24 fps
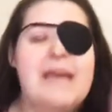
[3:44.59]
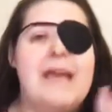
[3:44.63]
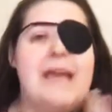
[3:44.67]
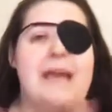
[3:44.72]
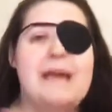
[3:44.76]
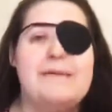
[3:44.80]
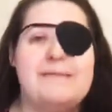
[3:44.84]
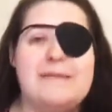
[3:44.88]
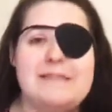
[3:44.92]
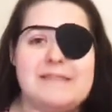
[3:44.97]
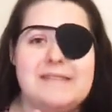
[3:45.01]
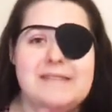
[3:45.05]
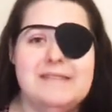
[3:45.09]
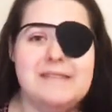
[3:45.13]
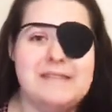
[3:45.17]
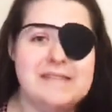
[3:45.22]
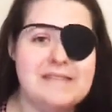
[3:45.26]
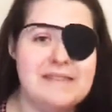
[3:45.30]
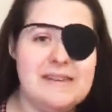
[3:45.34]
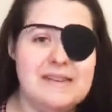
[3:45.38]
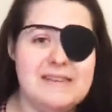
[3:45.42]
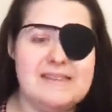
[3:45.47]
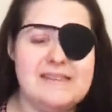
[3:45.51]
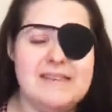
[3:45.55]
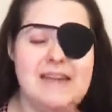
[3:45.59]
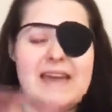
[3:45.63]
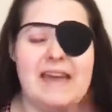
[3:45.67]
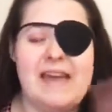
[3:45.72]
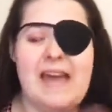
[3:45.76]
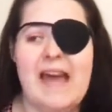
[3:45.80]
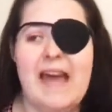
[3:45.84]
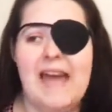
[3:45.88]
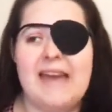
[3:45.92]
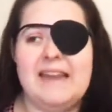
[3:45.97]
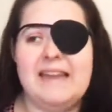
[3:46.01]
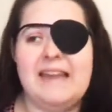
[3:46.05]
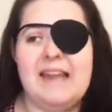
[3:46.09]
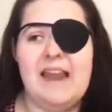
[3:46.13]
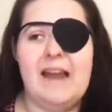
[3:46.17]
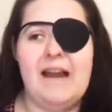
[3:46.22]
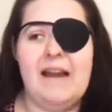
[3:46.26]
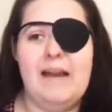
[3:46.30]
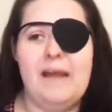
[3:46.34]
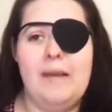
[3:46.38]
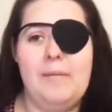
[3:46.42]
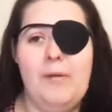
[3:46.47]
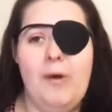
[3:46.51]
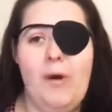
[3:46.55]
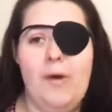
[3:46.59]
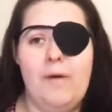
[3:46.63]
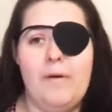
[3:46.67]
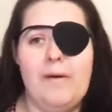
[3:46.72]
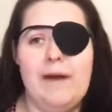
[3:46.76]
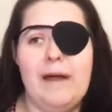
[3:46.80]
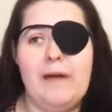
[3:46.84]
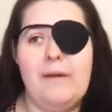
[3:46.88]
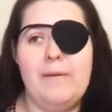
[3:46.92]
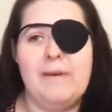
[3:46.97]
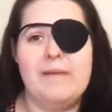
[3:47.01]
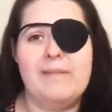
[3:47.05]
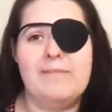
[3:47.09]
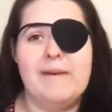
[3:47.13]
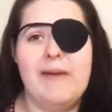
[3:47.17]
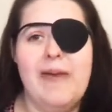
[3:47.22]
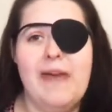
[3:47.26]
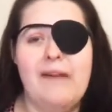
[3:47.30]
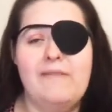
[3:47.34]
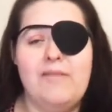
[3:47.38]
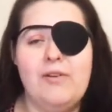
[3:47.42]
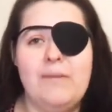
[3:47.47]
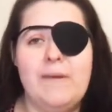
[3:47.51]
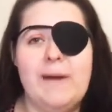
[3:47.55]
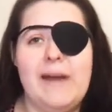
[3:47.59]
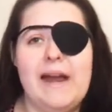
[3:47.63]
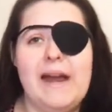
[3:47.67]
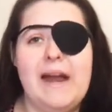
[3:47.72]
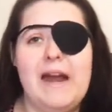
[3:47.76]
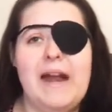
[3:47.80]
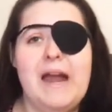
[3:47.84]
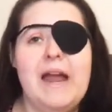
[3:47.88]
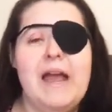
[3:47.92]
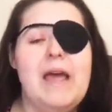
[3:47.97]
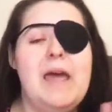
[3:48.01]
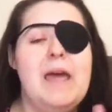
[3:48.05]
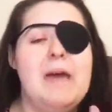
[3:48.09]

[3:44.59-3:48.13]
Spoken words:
It was disgusting. I had to carry a bowl around with me everywhere.